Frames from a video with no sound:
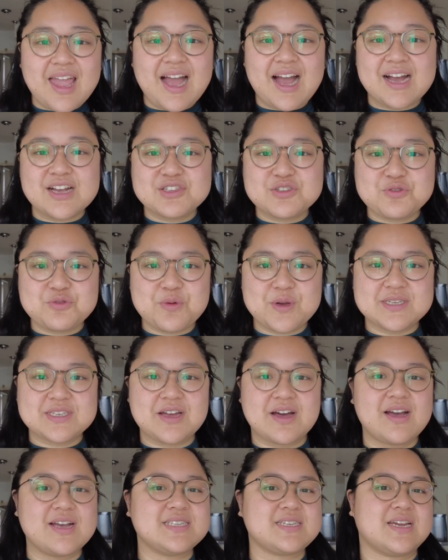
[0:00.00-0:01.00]
As always
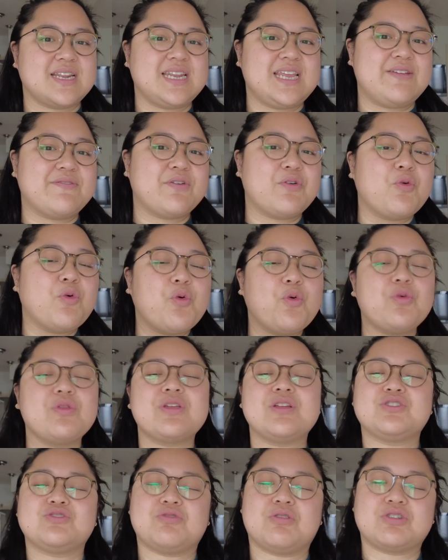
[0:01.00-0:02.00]
guys, I leave all the
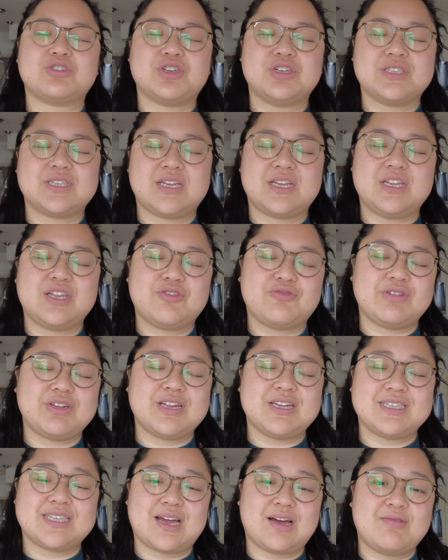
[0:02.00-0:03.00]
instructions and the
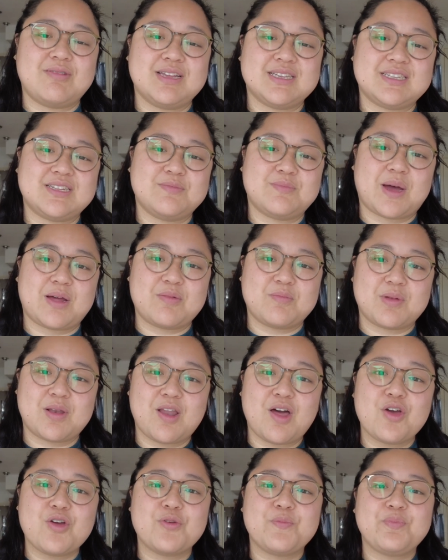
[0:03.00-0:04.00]
ingredients down listed down
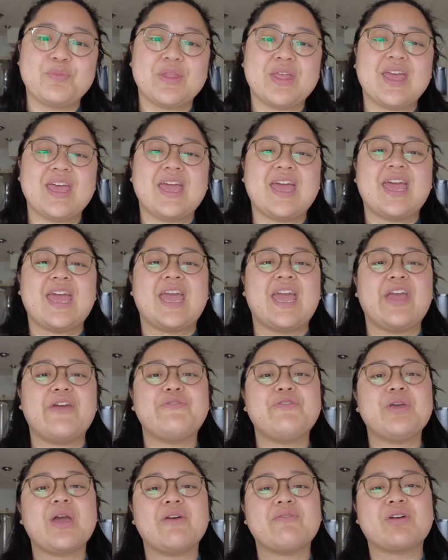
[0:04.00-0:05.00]
below. If
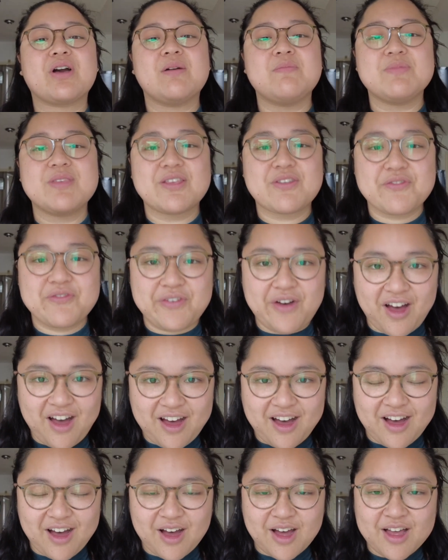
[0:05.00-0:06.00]
you have come this
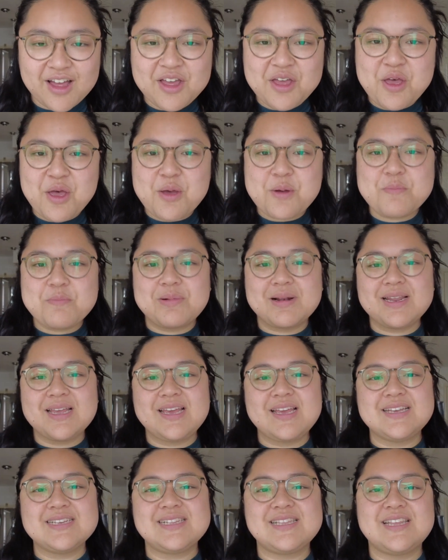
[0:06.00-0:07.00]
far,
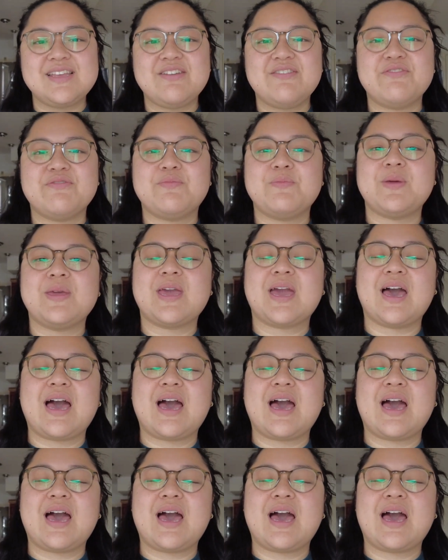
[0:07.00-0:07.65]
please leave me a